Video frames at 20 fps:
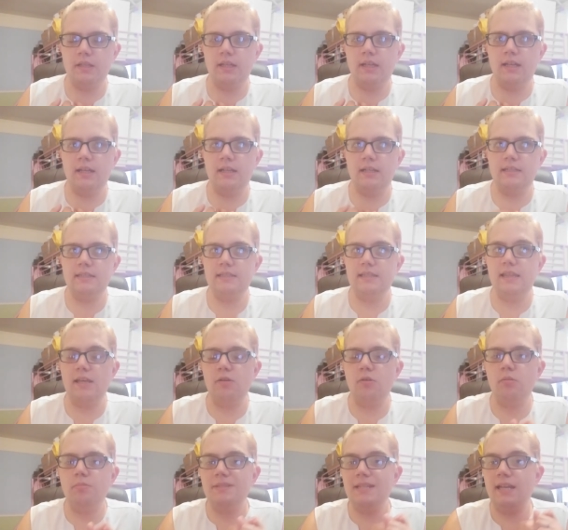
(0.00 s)
and the
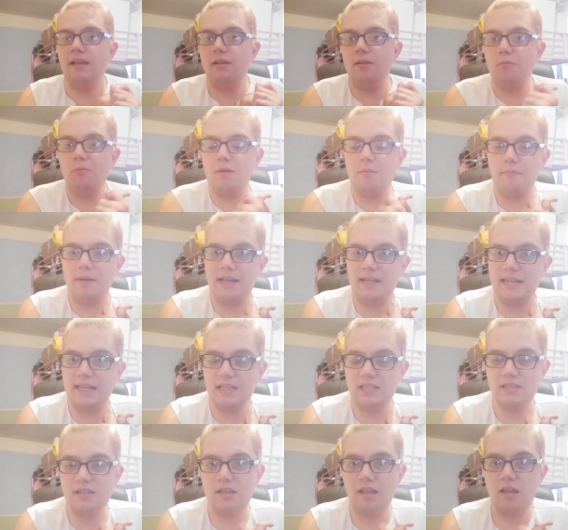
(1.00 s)
update on when my
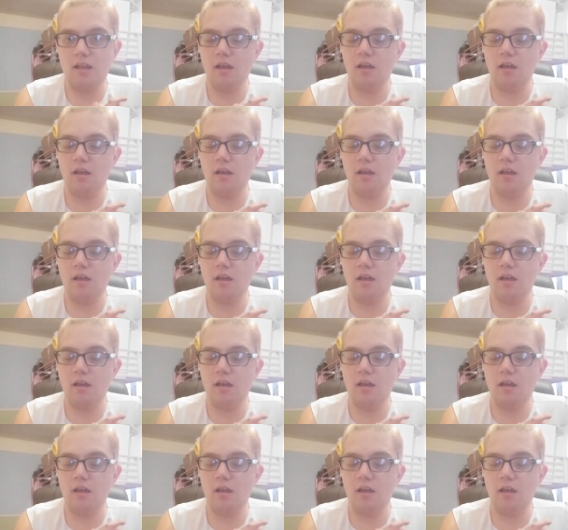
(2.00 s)
next